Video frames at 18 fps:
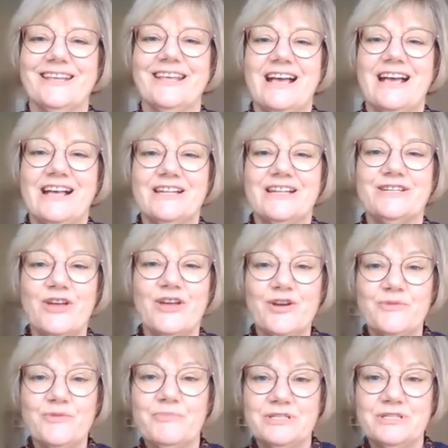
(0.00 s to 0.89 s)

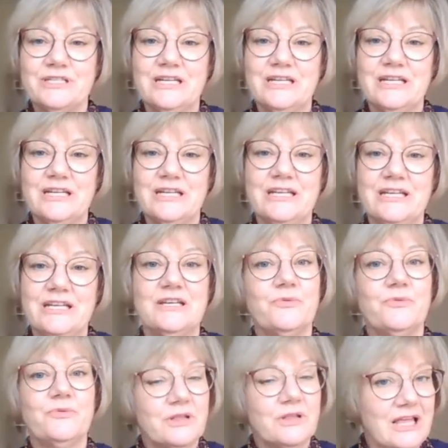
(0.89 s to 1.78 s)
Nobody
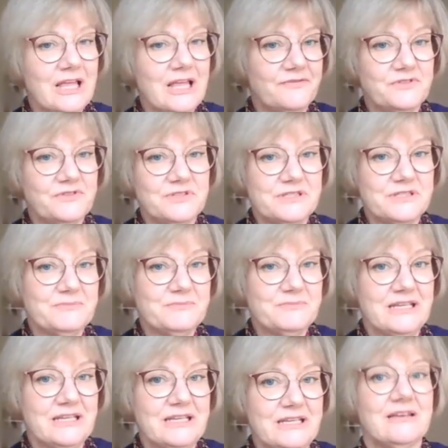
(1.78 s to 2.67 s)
will have to
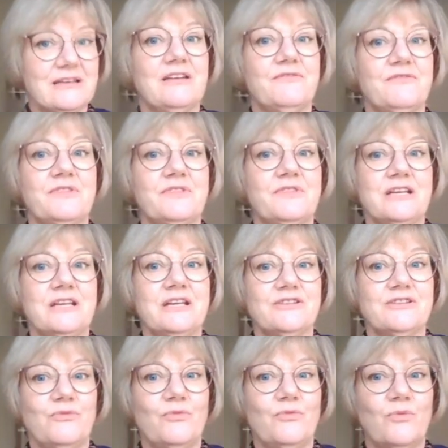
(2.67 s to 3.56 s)
speak if they
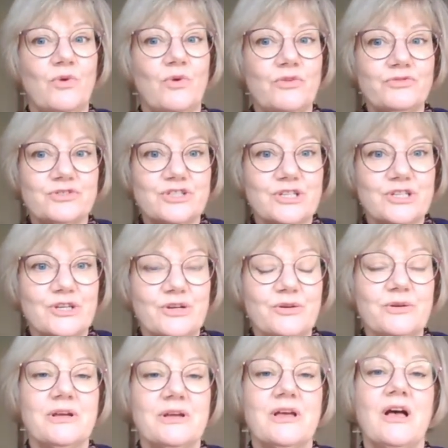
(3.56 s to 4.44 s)
don't want to,
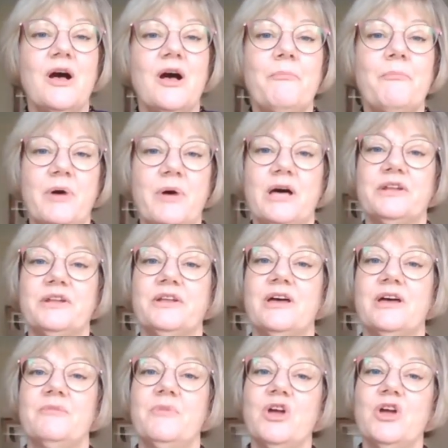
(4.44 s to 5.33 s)
but I'm
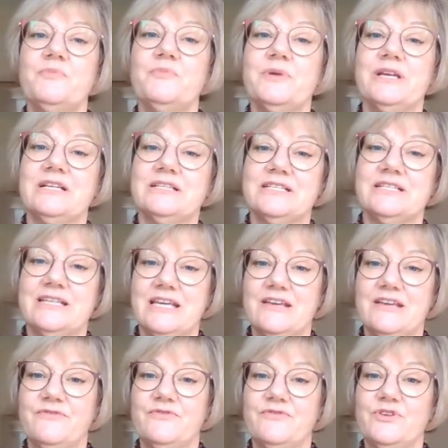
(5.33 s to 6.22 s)
hoping to
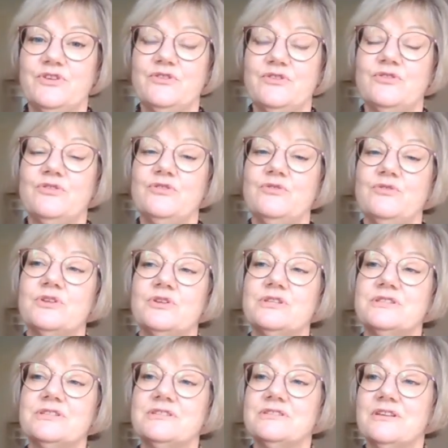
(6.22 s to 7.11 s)
give you
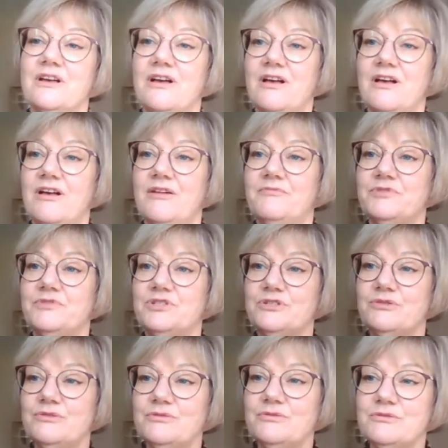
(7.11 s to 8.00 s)
some
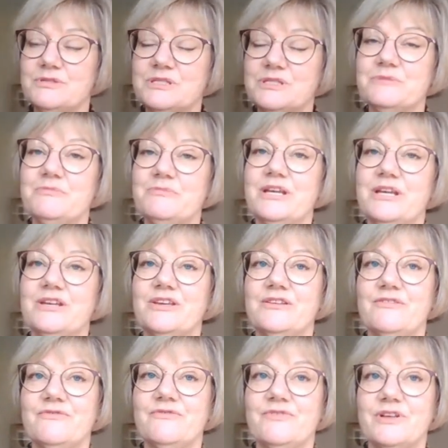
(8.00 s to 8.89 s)
tools to make you
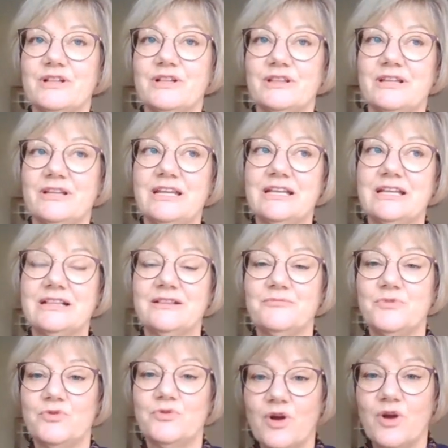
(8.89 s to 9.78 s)
feel a little
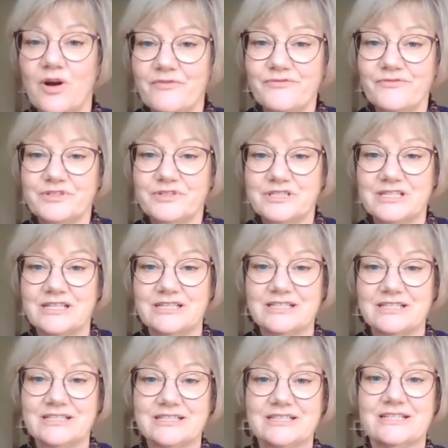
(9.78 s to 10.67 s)
more
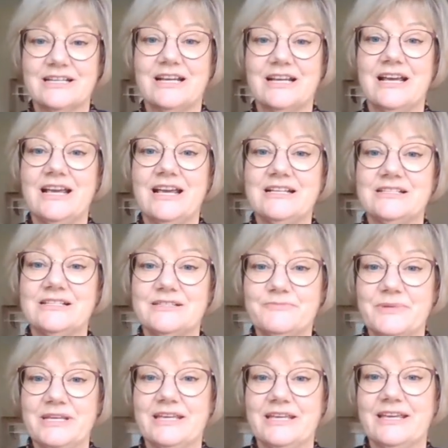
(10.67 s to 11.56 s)
confident in
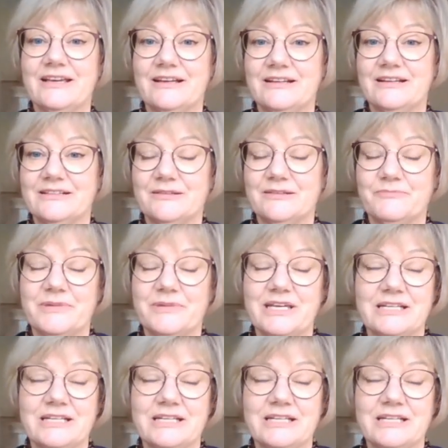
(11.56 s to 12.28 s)
speaking a little bit.